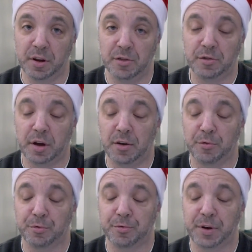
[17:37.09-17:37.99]
is
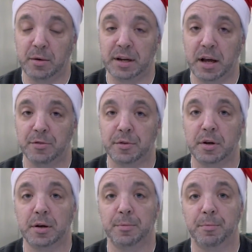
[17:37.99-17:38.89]
I've found out,
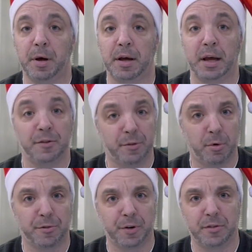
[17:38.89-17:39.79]
again from
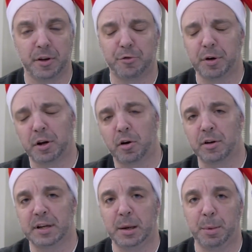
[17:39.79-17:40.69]
our friends at Trading
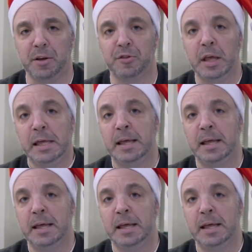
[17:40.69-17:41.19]
Card Database,